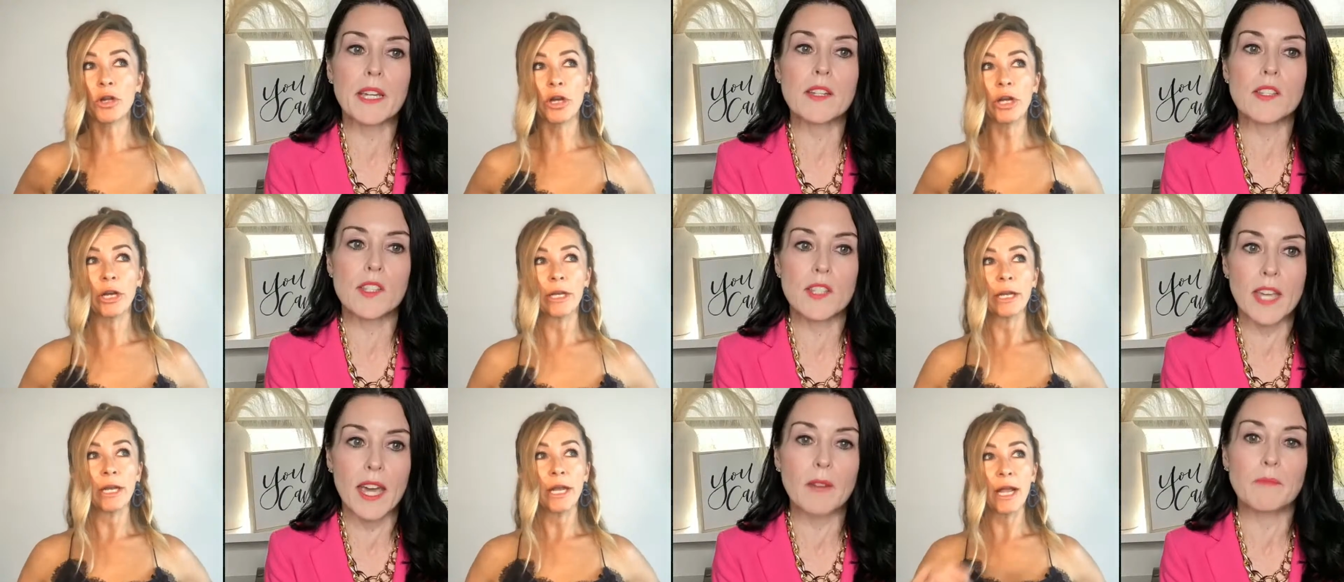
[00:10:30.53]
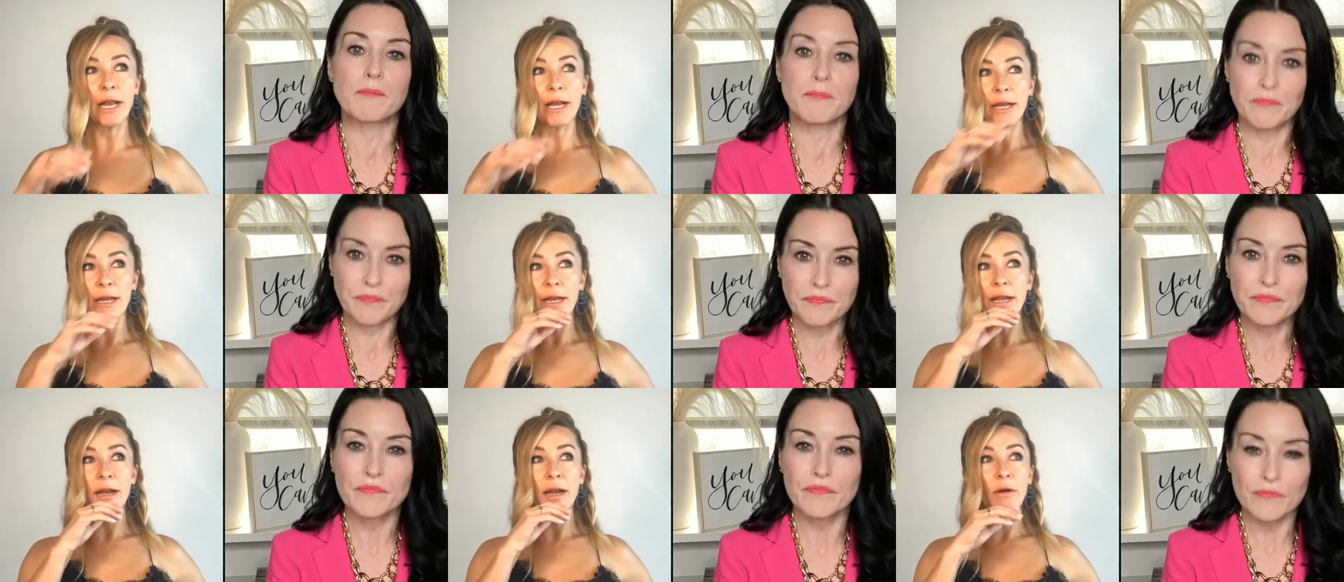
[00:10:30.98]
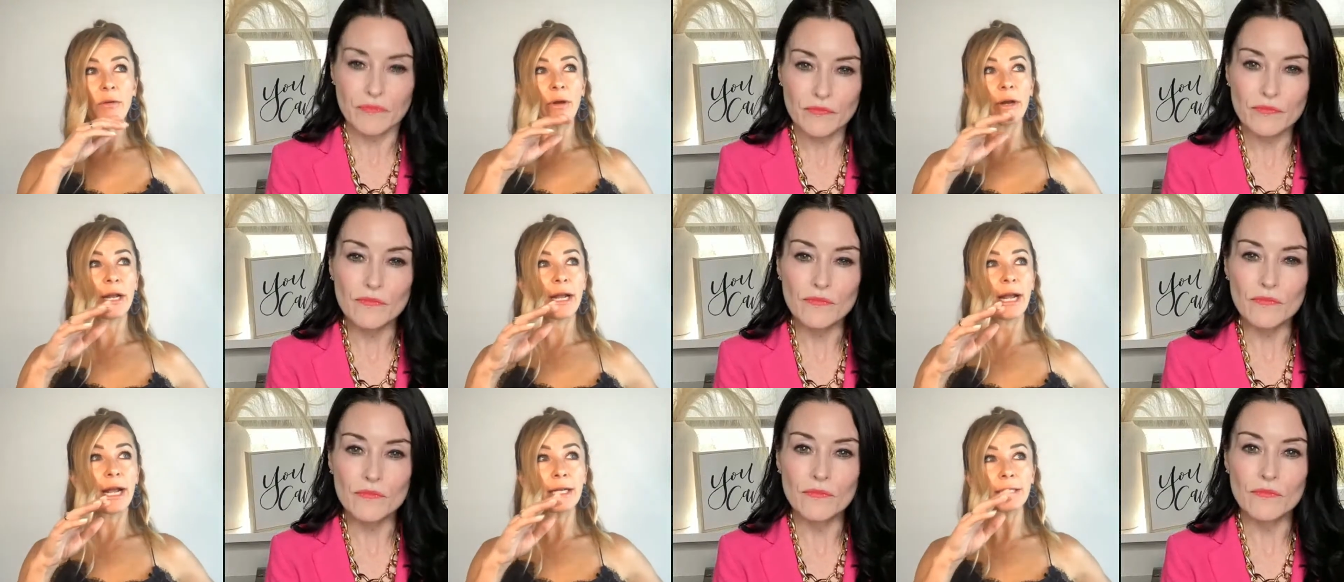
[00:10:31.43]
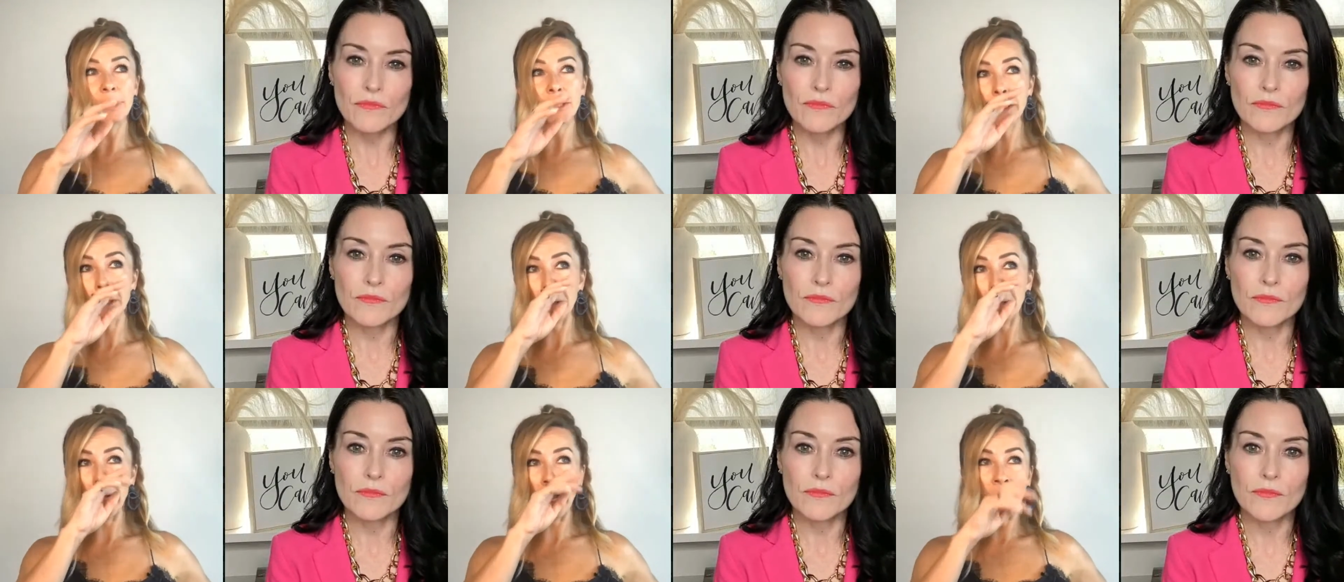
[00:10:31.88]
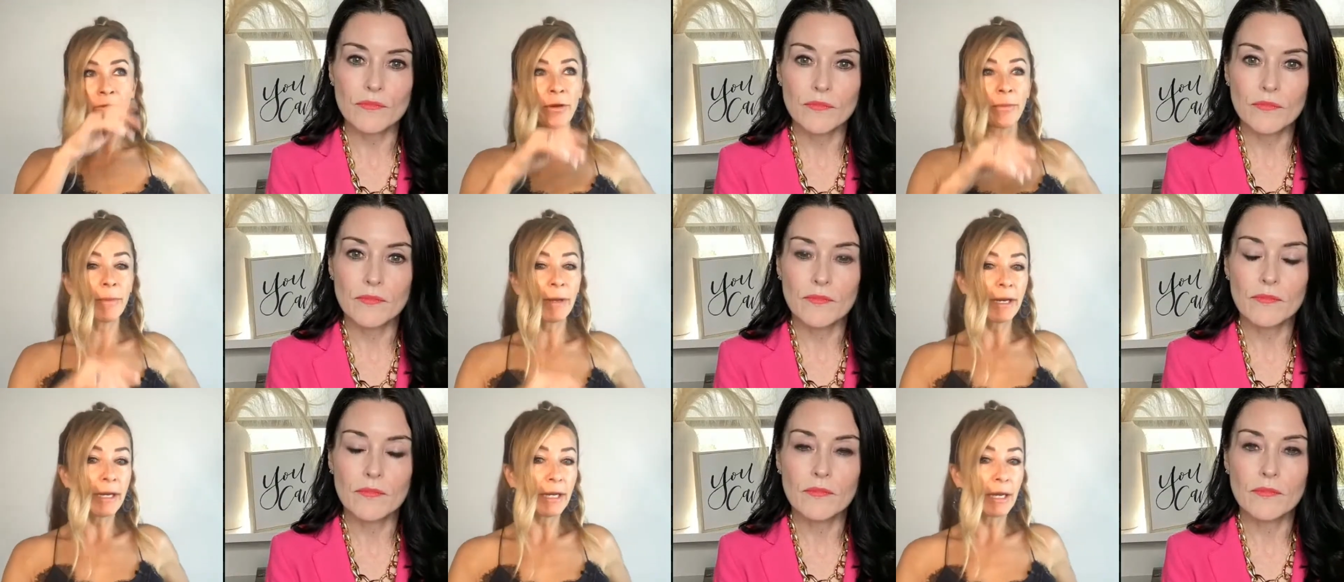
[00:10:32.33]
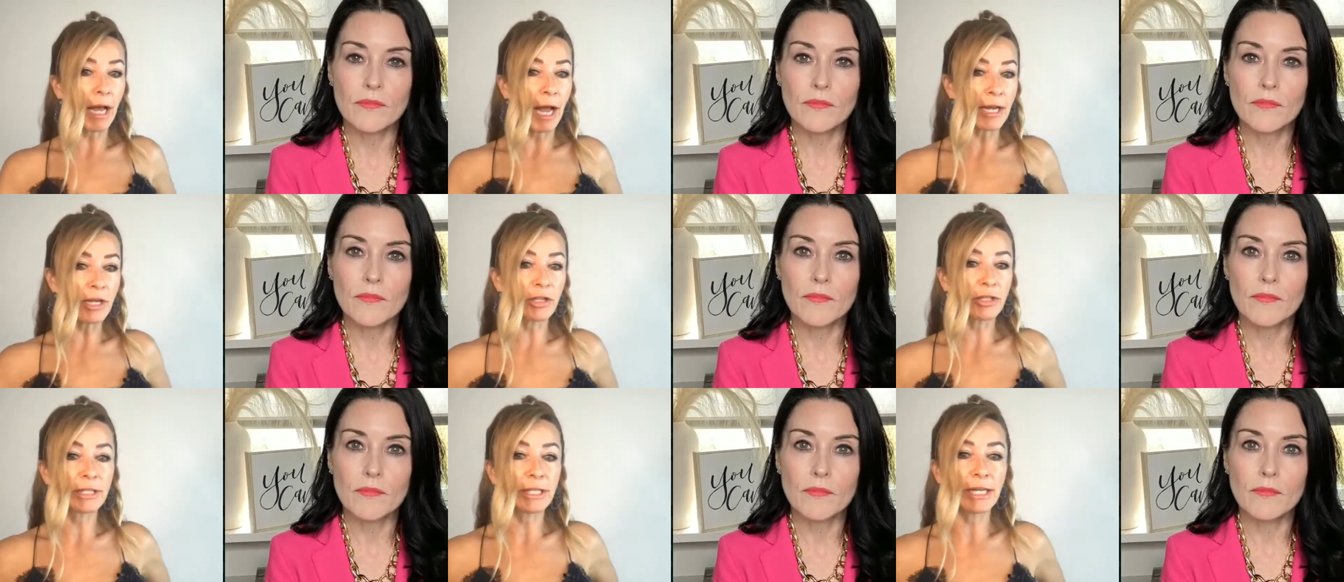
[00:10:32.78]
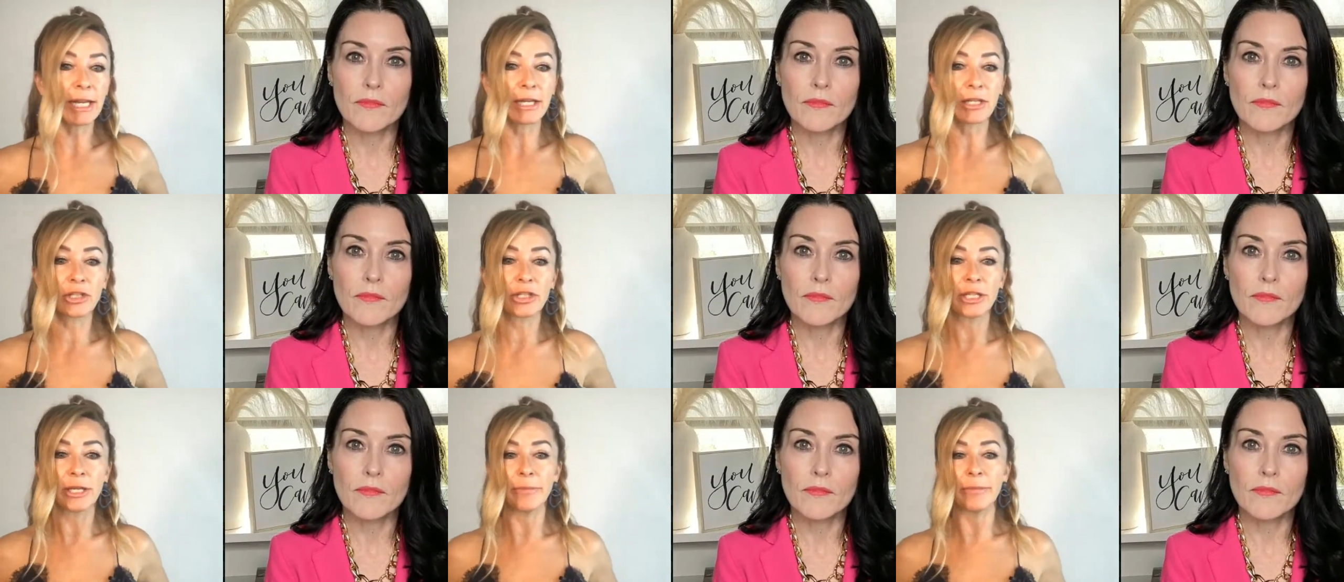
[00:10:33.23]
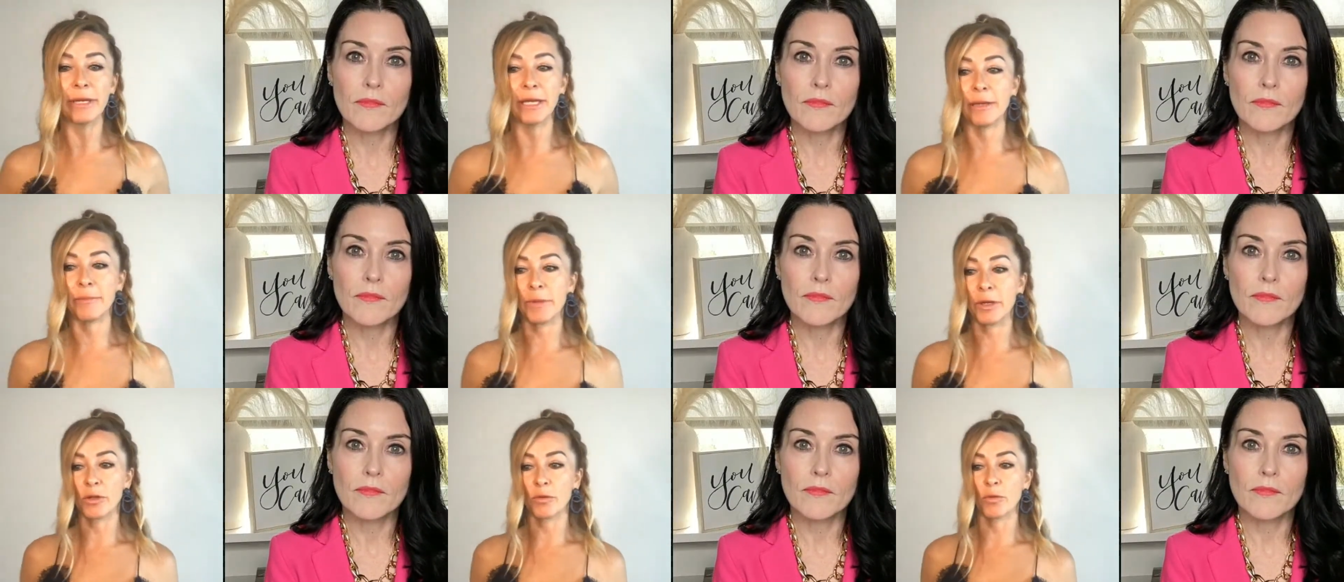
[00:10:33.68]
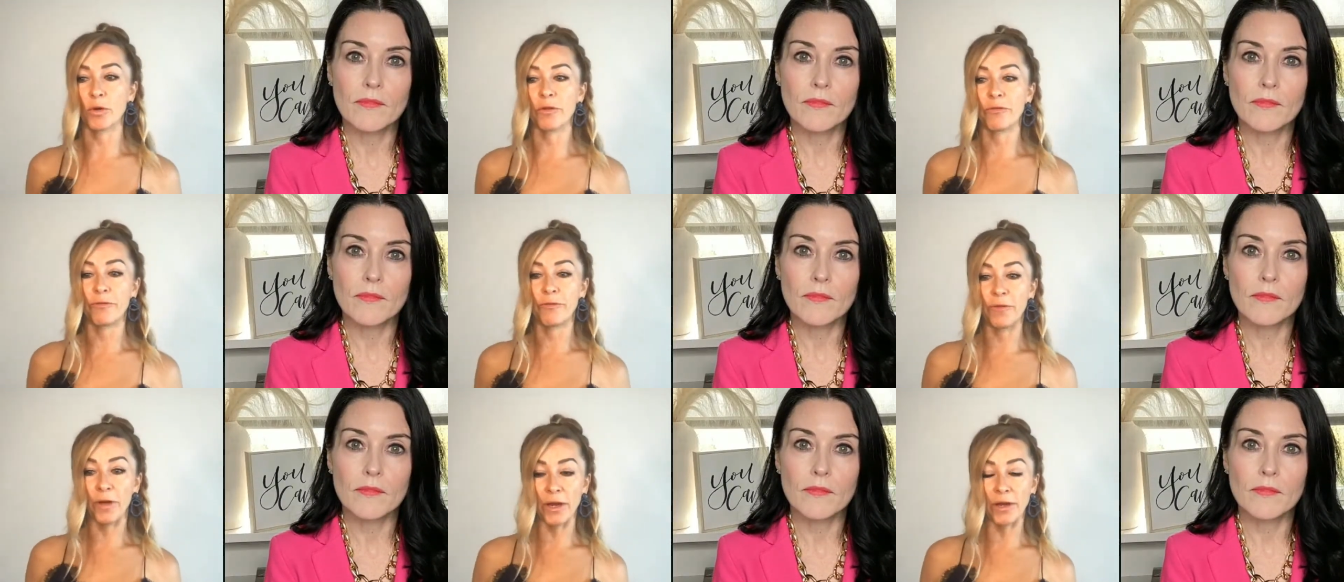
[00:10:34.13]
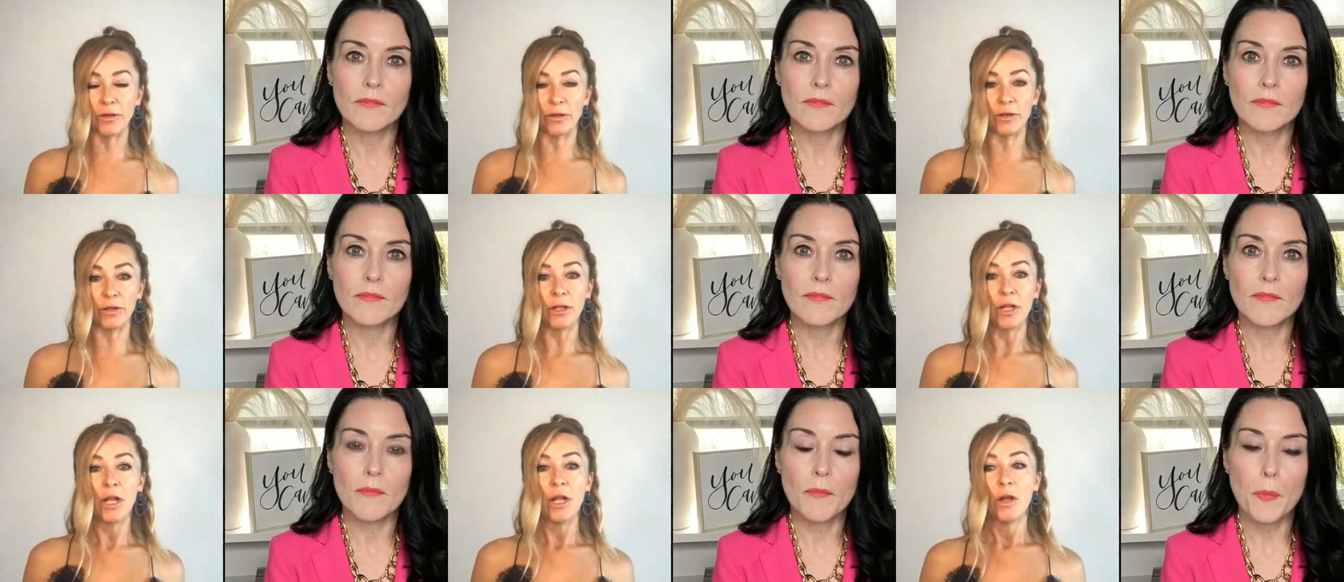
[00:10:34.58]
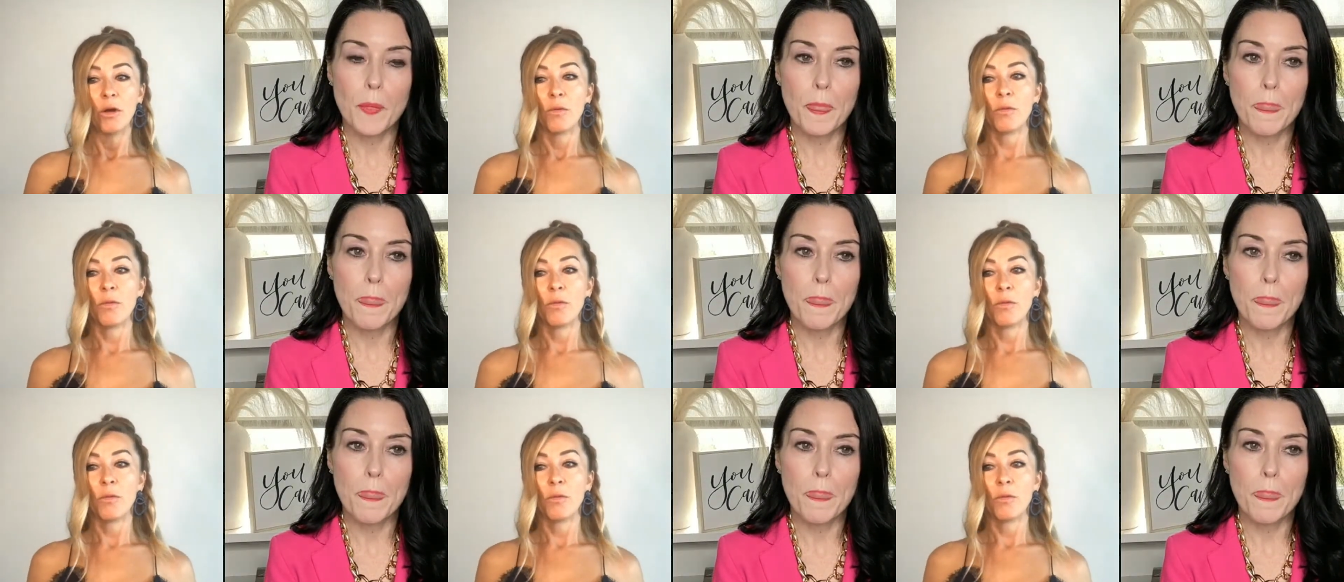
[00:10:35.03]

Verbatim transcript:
Speaker 1: good. And and I want to add so everybody I used to get intimidated by the word funnel.